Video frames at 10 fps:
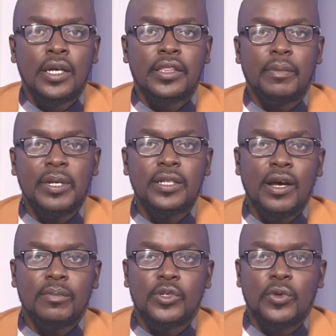The
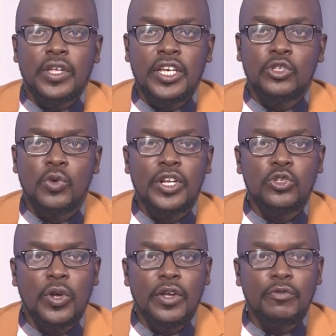build-up to the
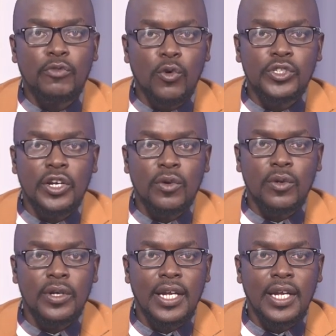2024 general